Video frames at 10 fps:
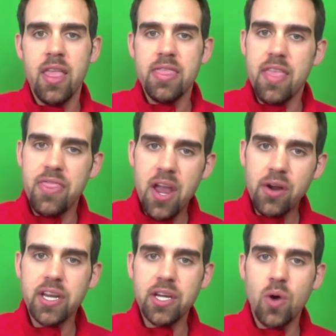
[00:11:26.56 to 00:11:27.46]
then they're
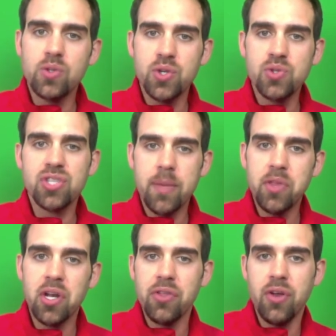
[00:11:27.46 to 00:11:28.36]
going to go do
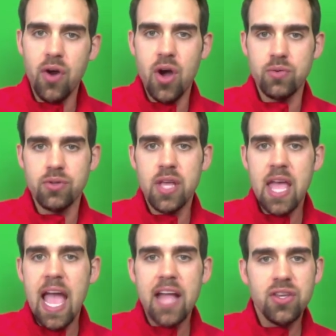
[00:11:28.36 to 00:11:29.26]
something on their own.
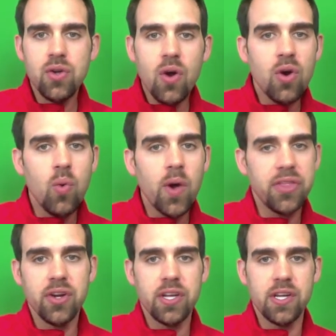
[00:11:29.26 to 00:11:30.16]
And you don't know what
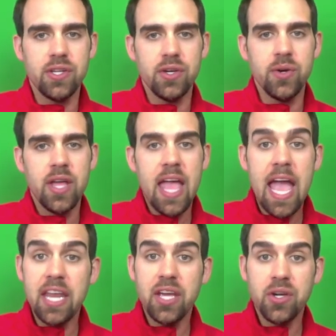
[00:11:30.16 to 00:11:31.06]
they're going to do,
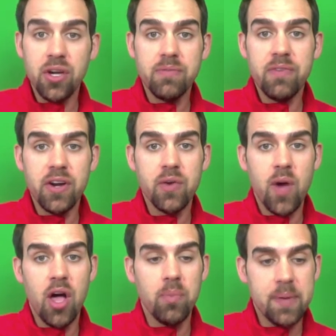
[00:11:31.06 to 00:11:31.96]
and it could very
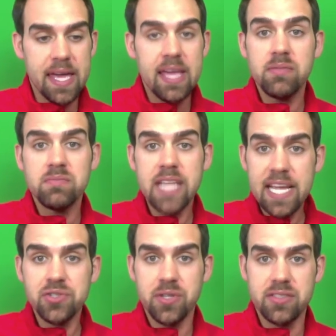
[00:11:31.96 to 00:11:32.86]
well be
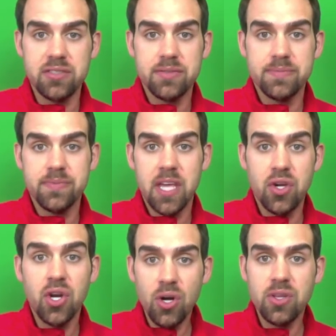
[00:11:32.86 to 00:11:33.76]
dangerous. It
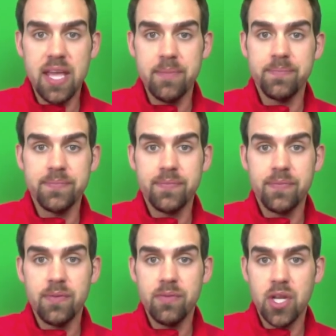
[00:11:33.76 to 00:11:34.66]
could hurt them.
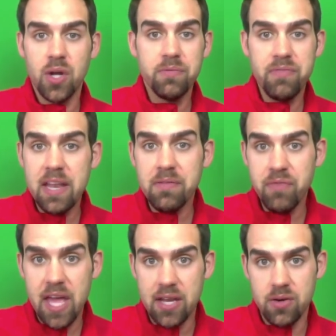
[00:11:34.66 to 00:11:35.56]
Fen
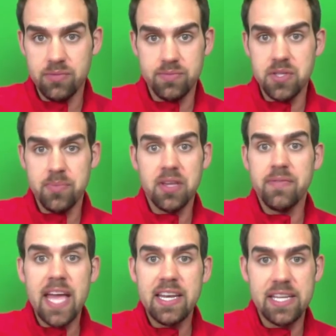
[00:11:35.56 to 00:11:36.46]
or something of
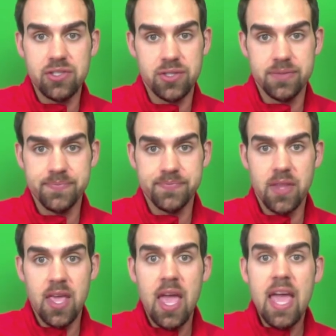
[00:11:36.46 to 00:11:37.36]
that nature.
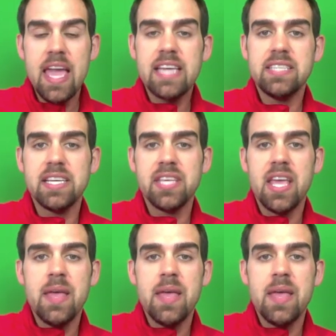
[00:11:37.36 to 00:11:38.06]
He says,